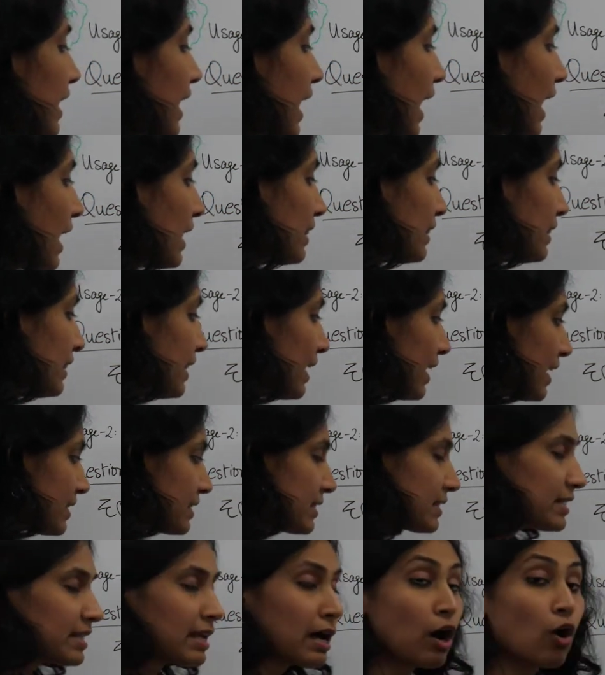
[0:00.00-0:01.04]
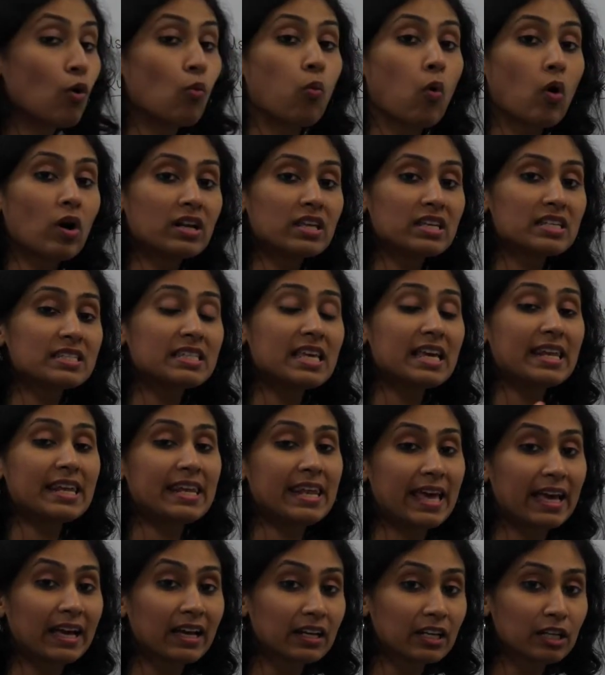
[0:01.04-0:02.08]
And this, what is the
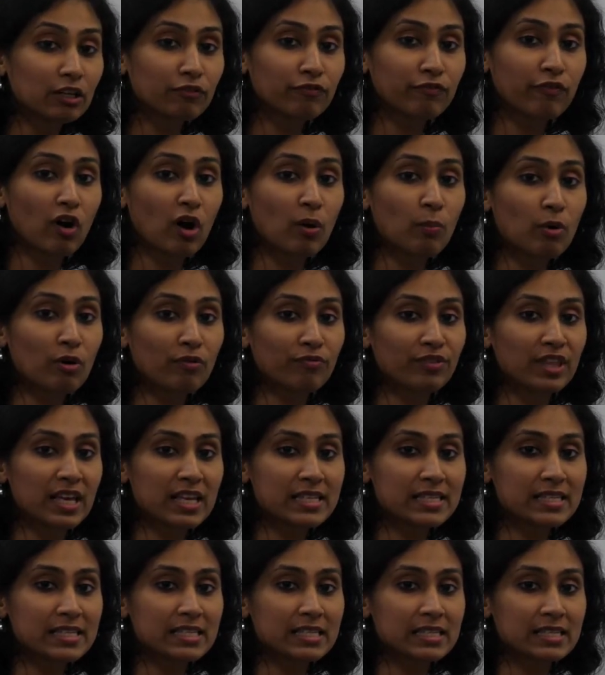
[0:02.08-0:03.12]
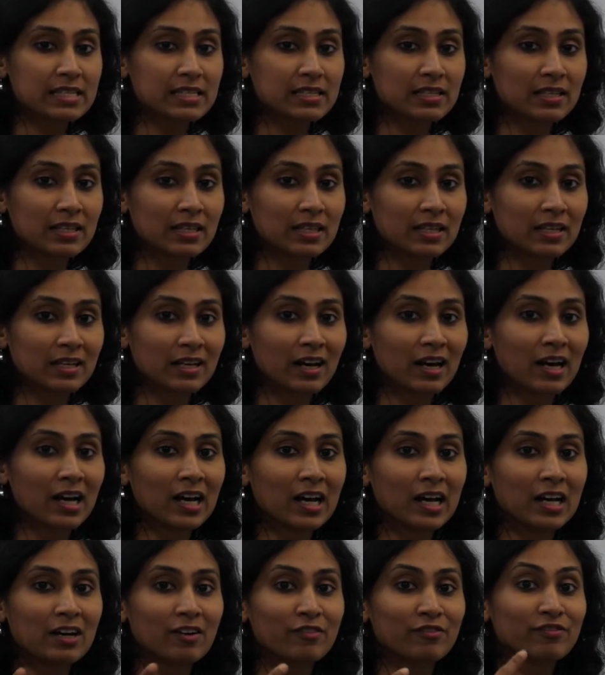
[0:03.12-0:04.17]
negative form of this?
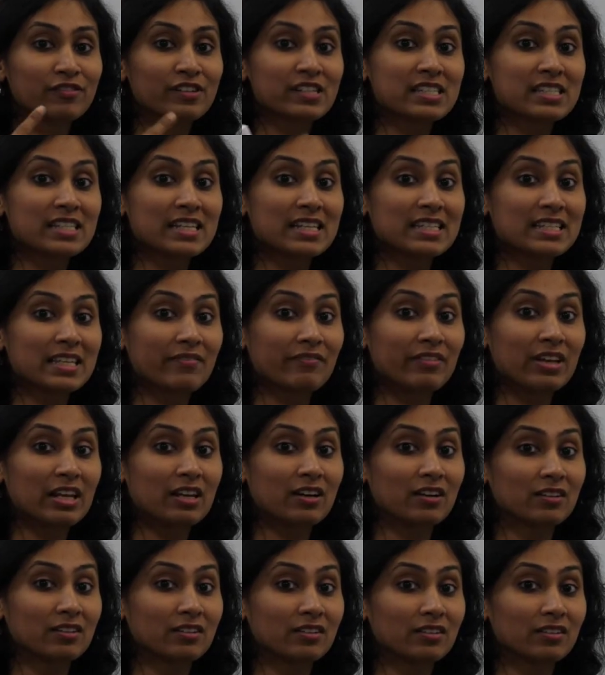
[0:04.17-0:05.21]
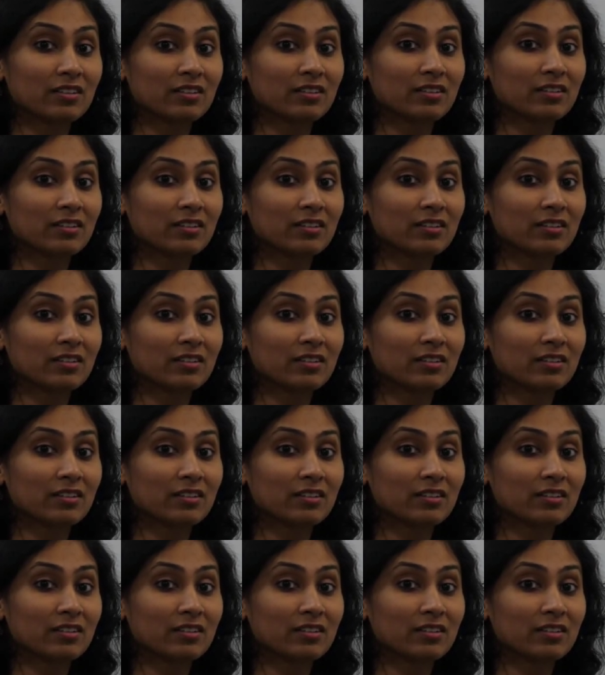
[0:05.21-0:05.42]
First lesson we learnt.